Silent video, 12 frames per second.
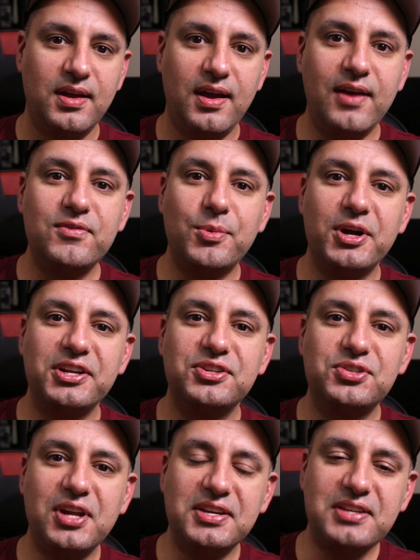Hey everyone, in
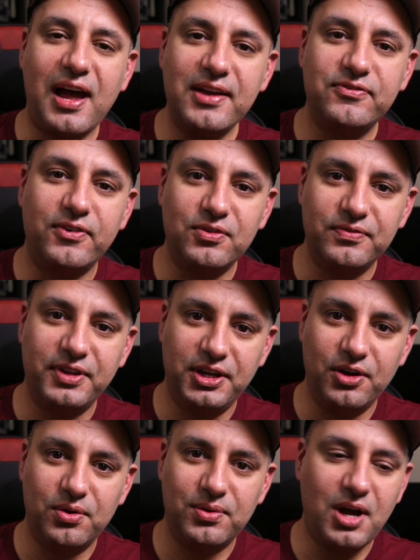today's iPhone
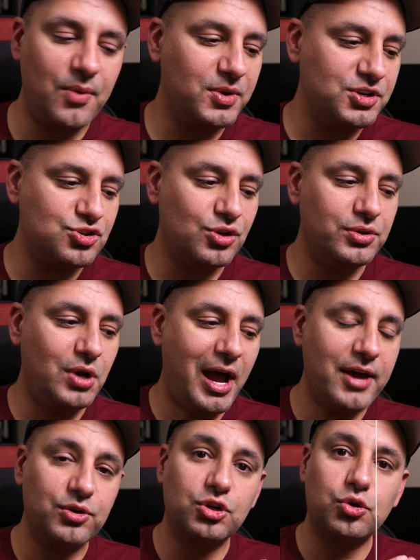video, I wanna show you
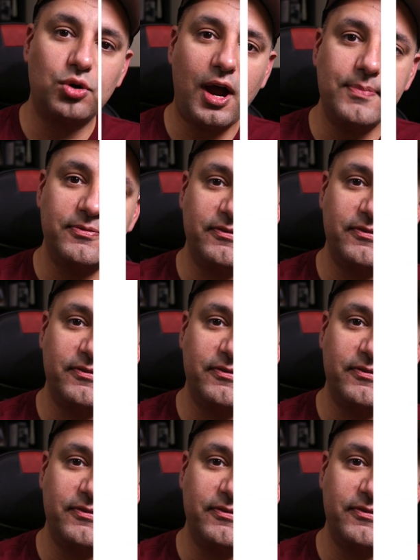how to crop